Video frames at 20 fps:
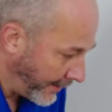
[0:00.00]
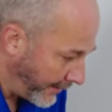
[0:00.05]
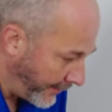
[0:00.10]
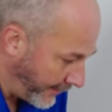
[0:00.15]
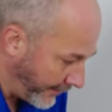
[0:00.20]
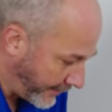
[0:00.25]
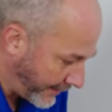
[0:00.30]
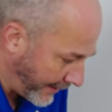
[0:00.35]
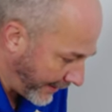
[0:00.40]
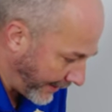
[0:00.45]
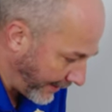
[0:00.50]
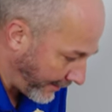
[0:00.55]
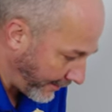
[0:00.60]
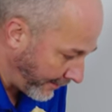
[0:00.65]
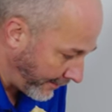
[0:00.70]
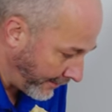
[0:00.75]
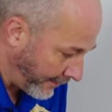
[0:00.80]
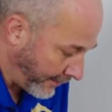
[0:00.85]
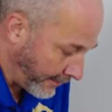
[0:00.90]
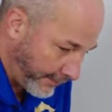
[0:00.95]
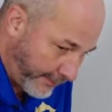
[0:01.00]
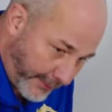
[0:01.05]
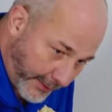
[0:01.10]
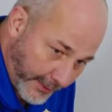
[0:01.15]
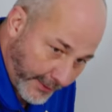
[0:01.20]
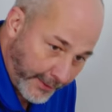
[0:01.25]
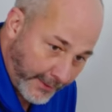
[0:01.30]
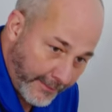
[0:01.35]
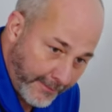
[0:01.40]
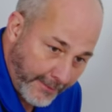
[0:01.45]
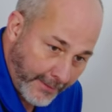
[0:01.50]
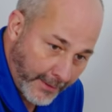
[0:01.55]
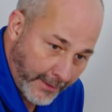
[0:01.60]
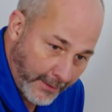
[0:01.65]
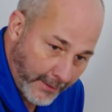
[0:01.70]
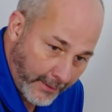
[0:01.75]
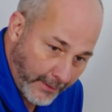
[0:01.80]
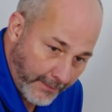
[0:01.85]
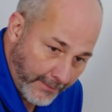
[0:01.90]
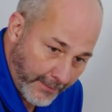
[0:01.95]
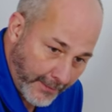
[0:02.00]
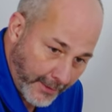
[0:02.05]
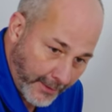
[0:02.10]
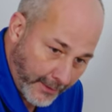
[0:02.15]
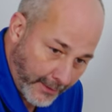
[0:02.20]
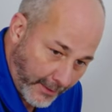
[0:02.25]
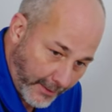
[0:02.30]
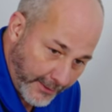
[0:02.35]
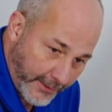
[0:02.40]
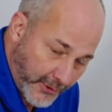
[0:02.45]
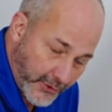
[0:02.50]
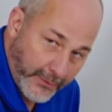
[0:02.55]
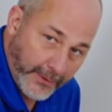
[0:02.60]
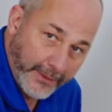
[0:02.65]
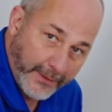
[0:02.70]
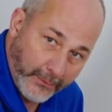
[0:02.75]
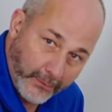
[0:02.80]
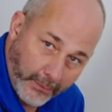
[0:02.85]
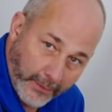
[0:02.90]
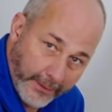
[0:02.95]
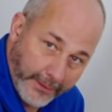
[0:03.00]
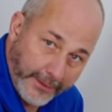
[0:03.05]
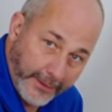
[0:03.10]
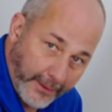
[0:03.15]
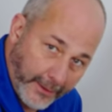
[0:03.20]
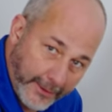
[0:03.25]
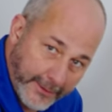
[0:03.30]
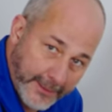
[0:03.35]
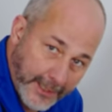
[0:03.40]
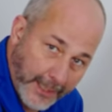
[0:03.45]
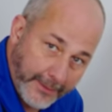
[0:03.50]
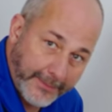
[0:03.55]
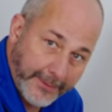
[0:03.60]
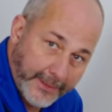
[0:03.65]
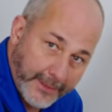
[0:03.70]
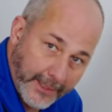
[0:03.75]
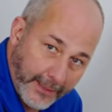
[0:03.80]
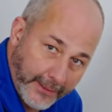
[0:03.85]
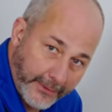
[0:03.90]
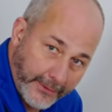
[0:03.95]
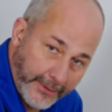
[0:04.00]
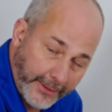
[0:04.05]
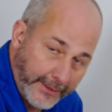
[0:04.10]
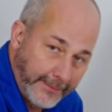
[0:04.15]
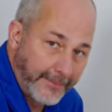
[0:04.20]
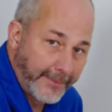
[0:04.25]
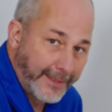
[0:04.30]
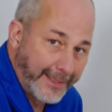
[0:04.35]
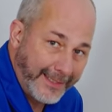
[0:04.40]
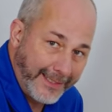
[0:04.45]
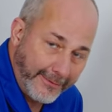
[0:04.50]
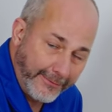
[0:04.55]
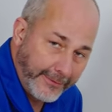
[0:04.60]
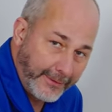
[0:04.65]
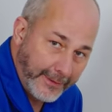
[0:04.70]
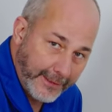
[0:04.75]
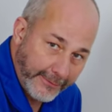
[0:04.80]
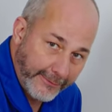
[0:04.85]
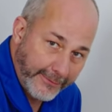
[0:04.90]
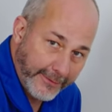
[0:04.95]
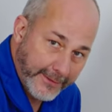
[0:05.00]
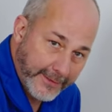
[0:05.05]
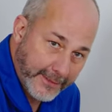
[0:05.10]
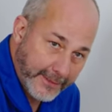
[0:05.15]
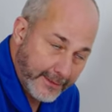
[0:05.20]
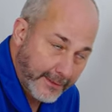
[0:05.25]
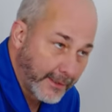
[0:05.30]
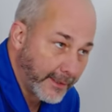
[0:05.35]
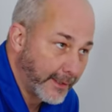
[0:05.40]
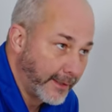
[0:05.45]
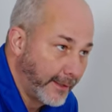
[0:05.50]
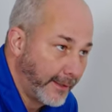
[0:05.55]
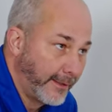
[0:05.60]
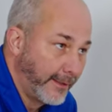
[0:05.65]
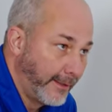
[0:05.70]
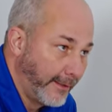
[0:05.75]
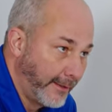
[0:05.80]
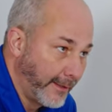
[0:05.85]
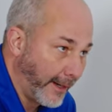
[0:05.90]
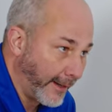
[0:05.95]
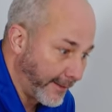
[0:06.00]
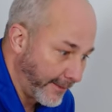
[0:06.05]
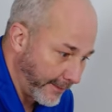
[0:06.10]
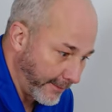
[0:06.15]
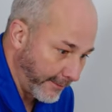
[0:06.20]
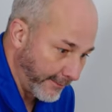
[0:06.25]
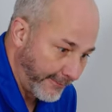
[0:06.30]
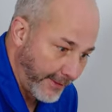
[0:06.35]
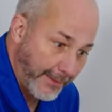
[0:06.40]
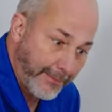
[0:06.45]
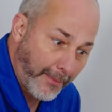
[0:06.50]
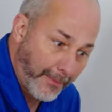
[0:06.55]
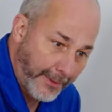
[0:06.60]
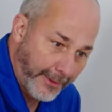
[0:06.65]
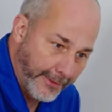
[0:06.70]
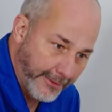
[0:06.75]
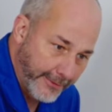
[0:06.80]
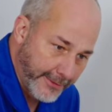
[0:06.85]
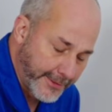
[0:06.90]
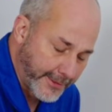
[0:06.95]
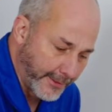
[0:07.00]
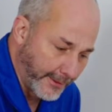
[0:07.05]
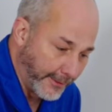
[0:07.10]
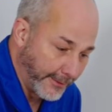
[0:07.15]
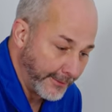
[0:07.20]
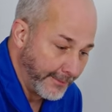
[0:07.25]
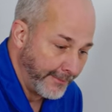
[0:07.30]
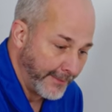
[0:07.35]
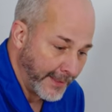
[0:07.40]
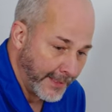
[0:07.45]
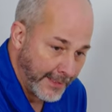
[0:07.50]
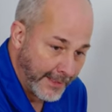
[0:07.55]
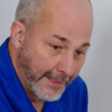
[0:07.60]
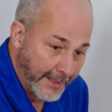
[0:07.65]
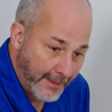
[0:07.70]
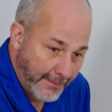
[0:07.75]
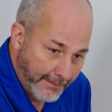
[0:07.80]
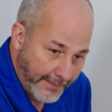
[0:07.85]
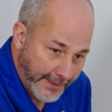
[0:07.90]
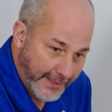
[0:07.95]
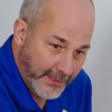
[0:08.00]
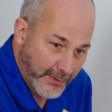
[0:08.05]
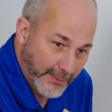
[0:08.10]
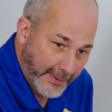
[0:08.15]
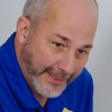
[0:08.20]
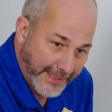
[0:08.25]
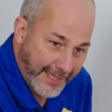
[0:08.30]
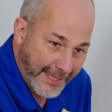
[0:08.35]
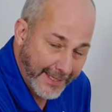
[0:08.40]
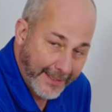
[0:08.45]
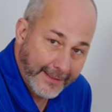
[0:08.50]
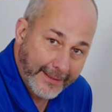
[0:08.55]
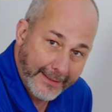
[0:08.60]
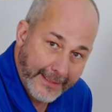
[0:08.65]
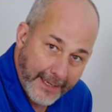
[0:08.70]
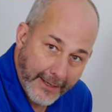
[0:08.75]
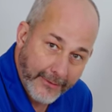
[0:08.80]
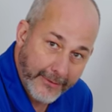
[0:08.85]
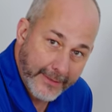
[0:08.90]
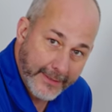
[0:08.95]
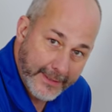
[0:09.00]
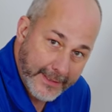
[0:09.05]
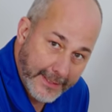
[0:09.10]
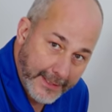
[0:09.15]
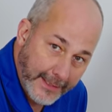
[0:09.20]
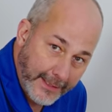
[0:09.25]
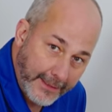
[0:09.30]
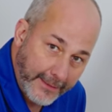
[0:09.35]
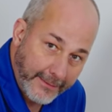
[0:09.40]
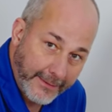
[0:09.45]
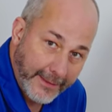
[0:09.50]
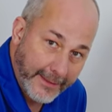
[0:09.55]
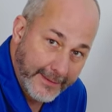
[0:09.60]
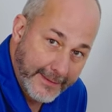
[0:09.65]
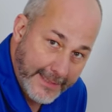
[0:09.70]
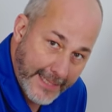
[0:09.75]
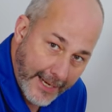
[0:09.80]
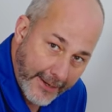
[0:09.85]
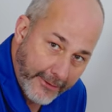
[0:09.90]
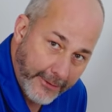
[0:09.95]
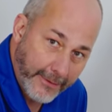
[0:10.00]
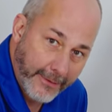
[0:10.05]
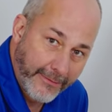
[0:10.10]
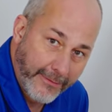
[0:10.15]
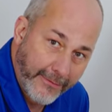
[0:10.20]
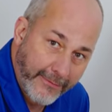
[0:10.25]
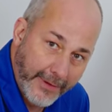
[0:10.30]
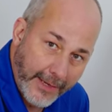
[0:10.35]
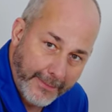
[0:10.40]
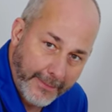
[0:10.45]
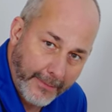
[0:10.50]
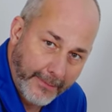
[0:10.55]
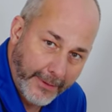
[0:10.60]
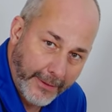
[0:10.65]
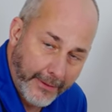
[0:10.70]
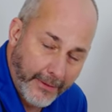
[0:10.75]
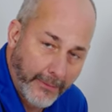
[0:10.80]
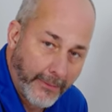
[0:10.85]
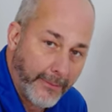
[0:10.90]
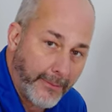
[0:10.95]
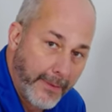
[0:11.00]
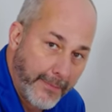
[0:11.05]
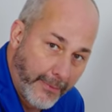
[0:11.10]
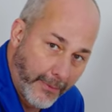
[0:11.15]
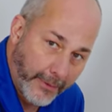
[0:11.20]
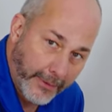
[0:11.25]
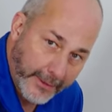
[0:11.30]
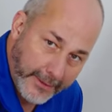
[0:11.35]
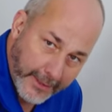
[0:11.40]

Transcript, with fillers: You can't put untreated wood on top of concrete, even if it's got a vapor barrier installed because we can't guarantee the integrity of the vapor barrier when we pour